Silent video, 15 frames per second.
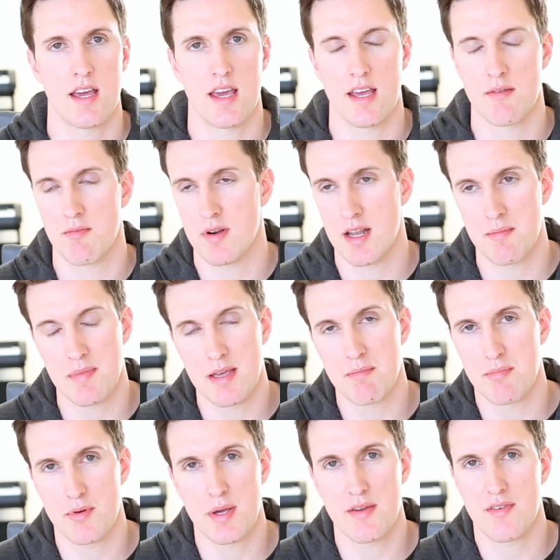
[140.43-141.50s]
And when I
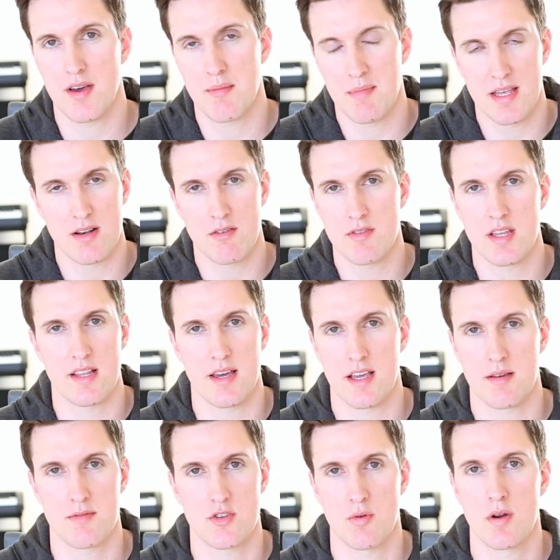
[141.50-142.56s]
mean brief, I mean only
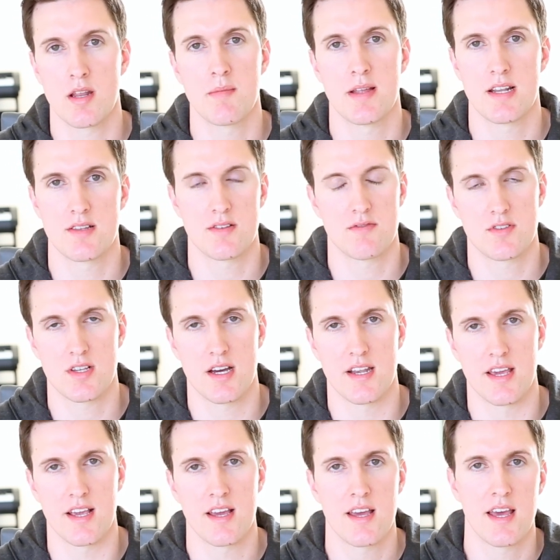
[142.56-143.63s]
like 20 minutes of
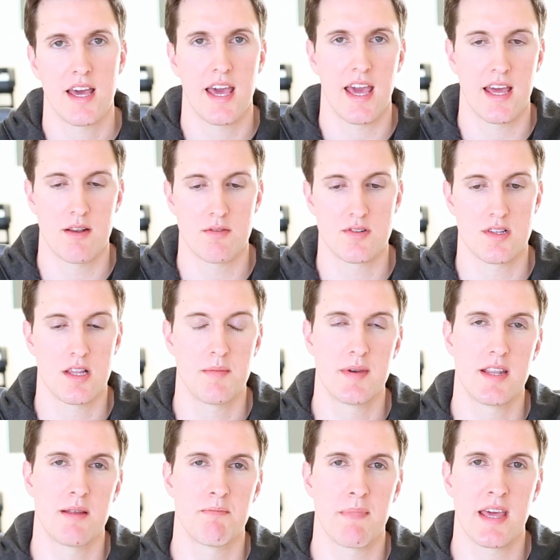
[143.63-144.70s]
studying, and it was
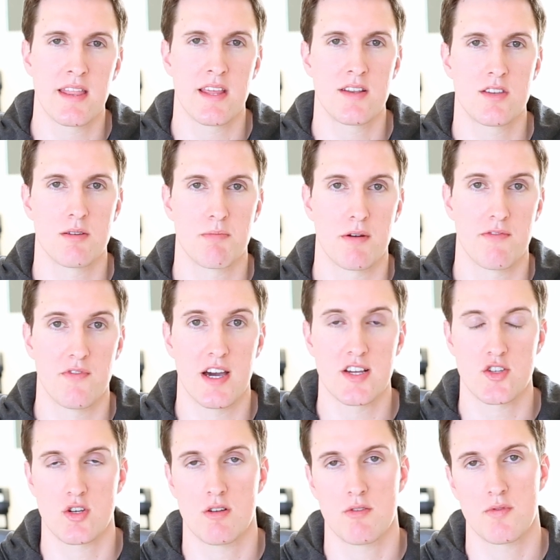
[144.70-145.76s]
limited mainly to
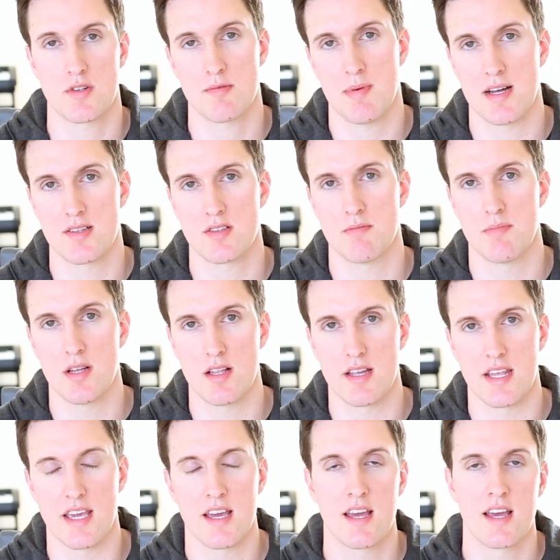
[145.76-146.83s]
professional
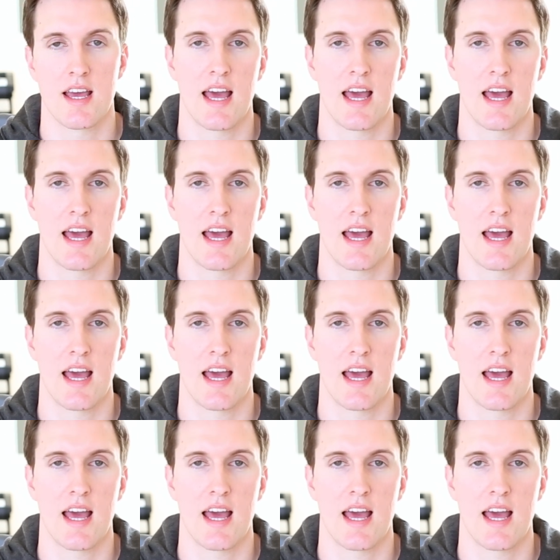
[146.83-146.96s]
responsibility.